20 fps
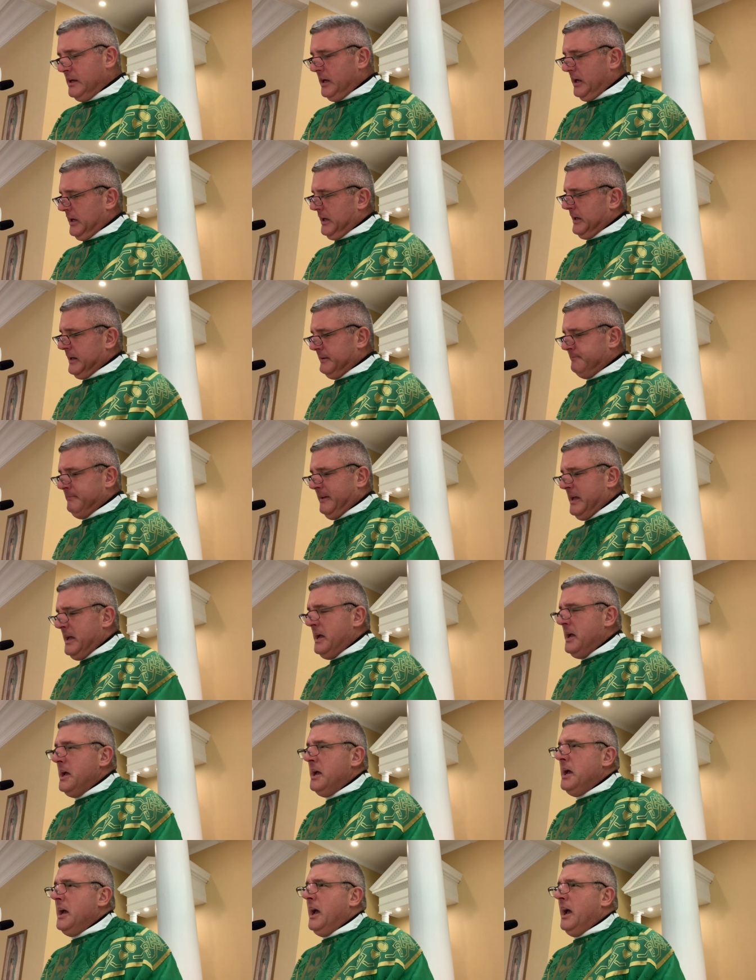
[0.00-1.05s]
Uh,
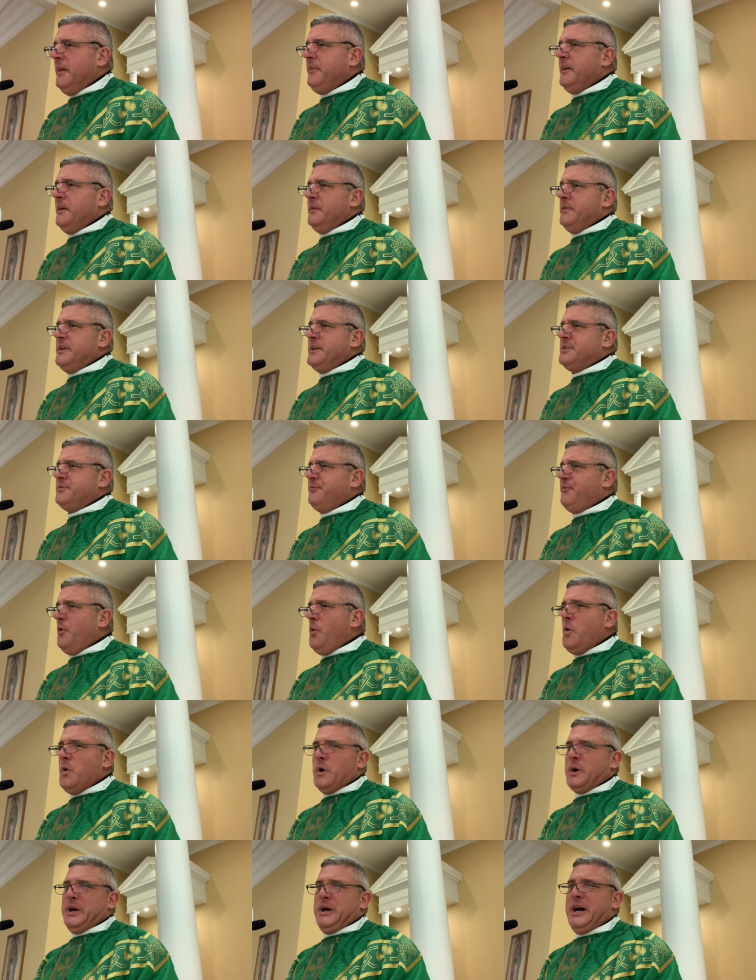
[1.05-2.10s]
and there are these
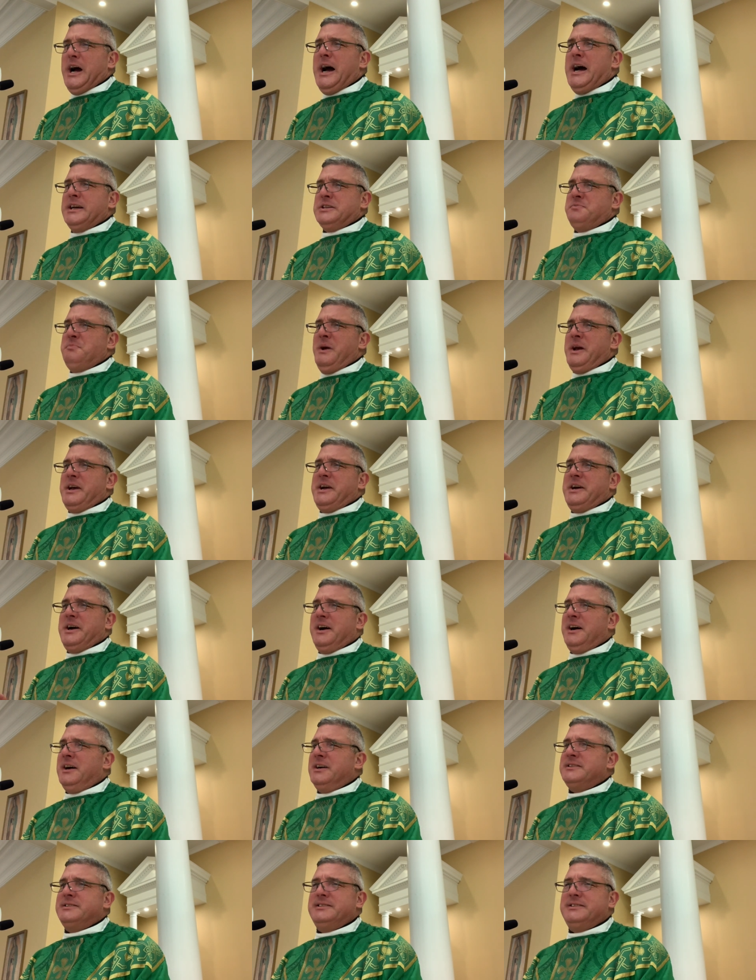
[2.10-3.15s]
four cosmic
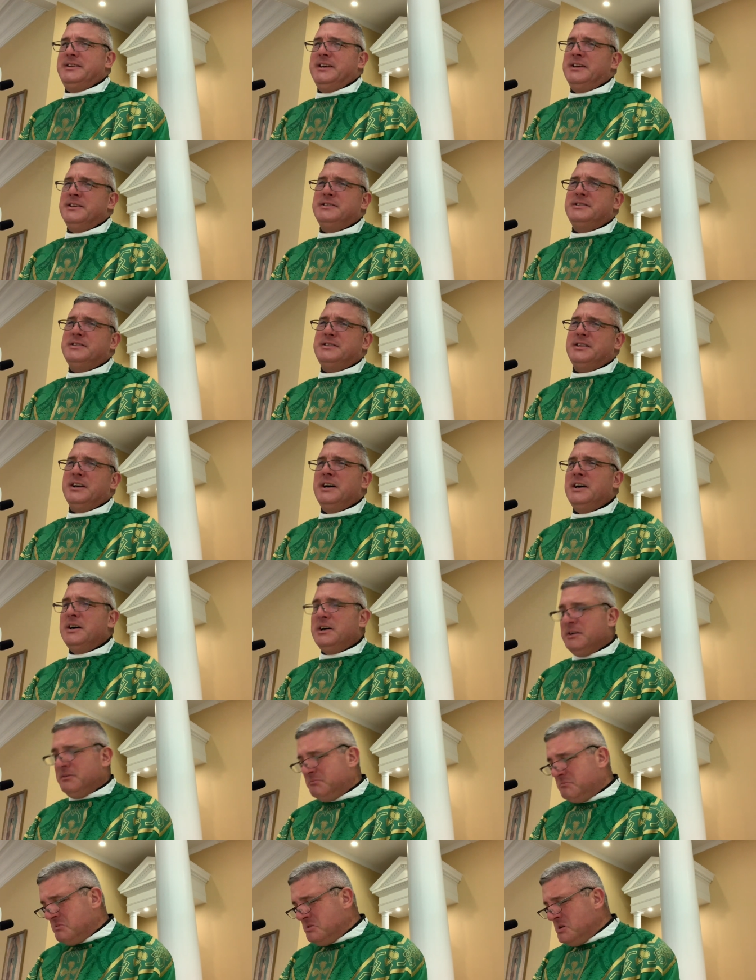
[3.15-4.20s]
constants.
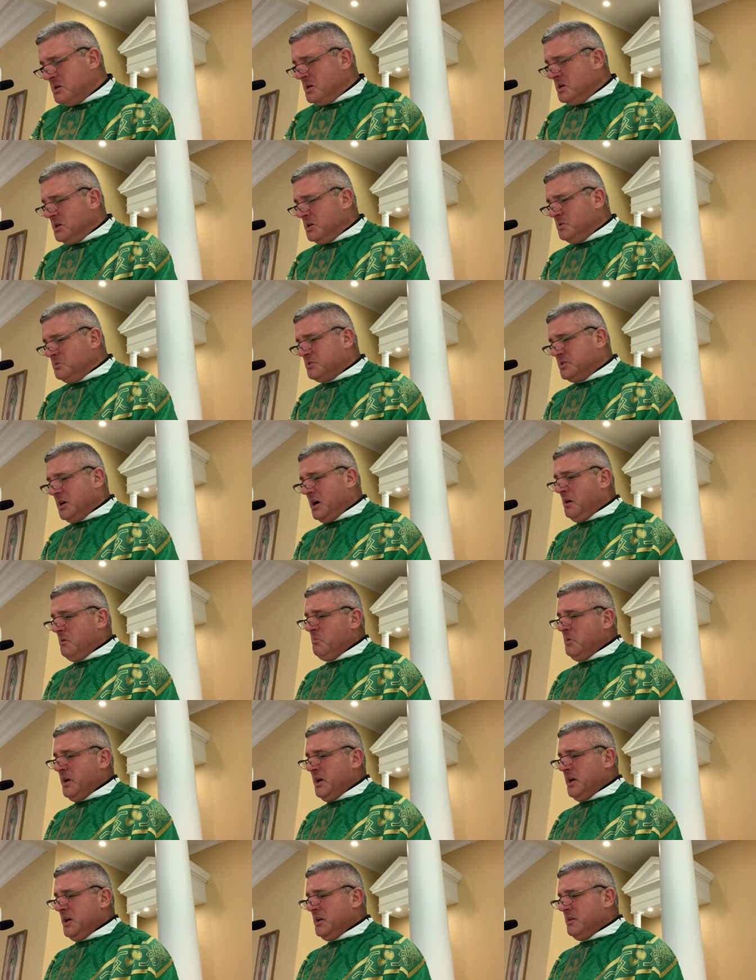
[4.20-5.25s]
Um, you tell
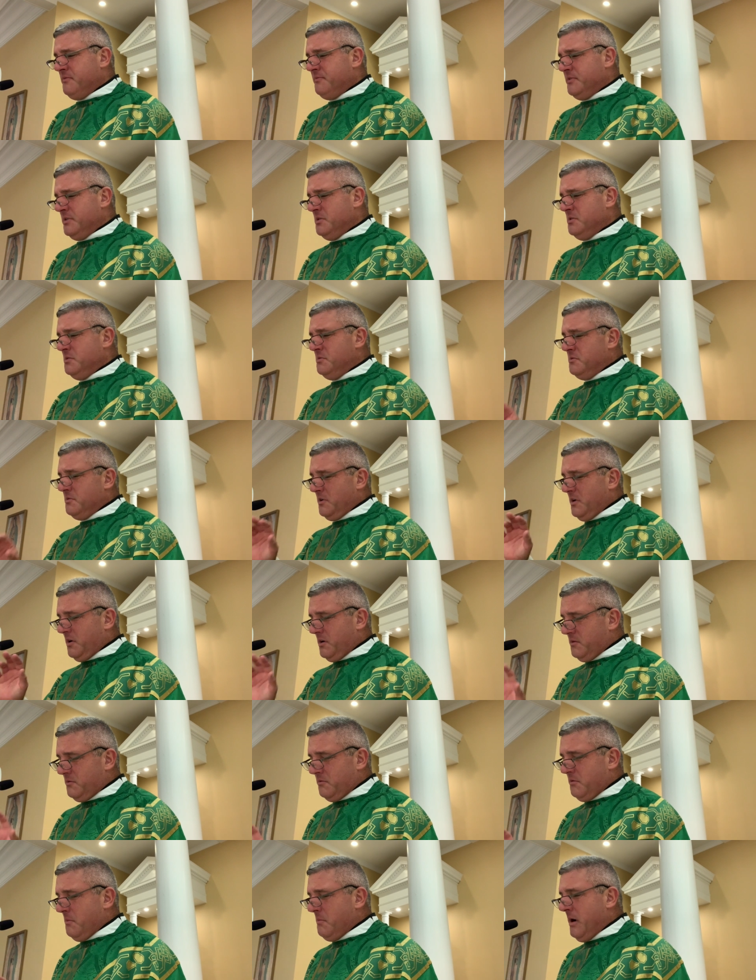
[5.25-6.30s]
me if
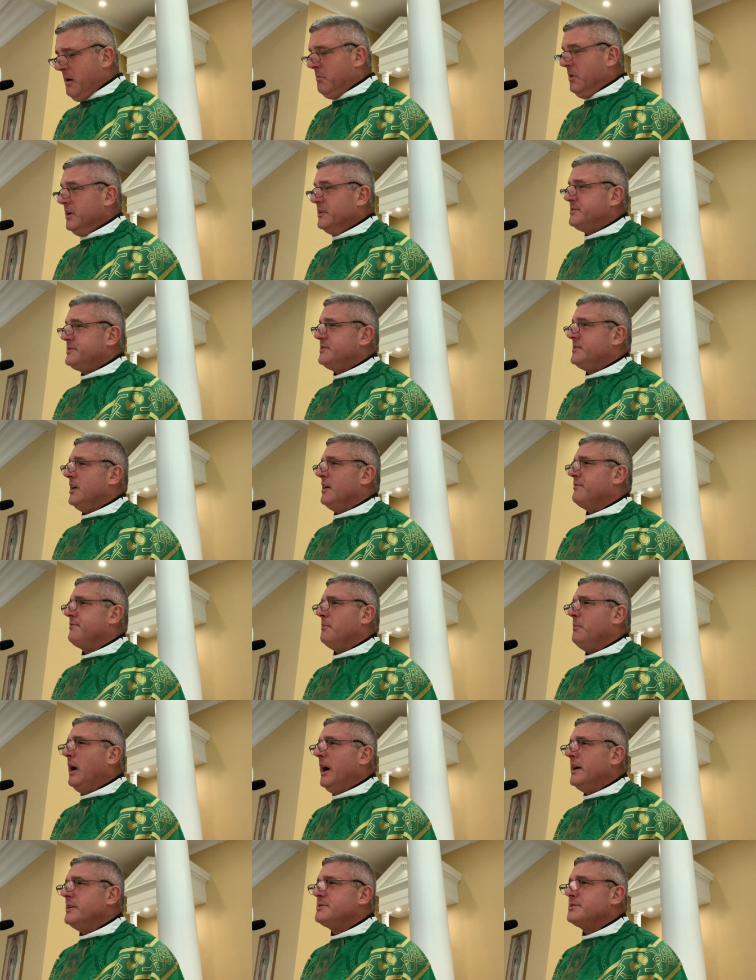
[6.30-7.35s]
you remember this stuff
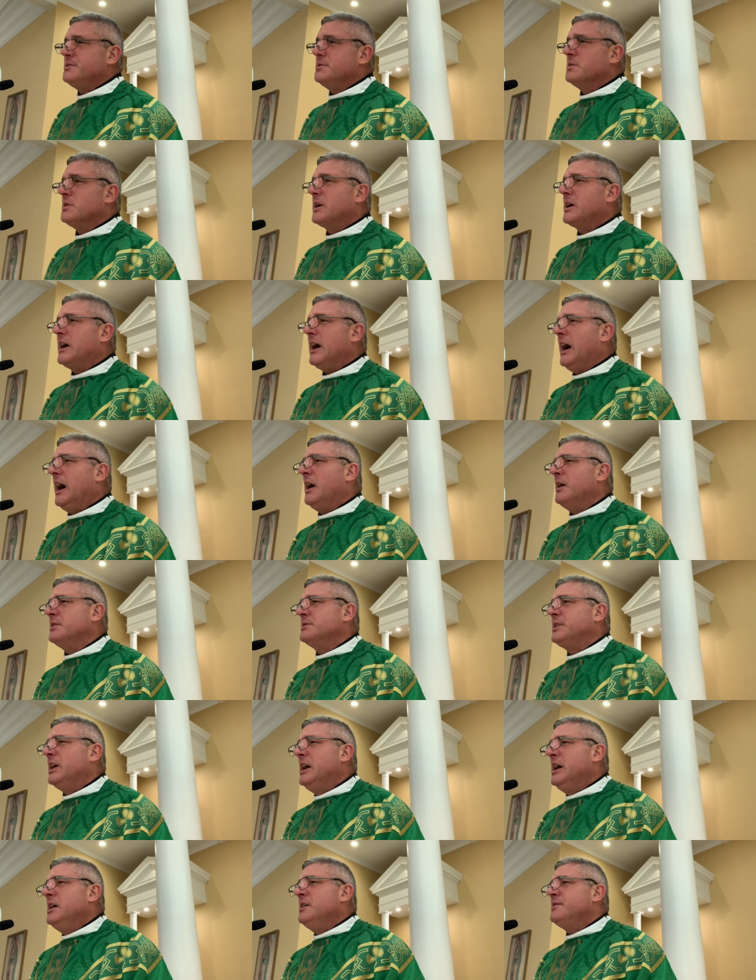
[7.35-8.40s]
from high school or college.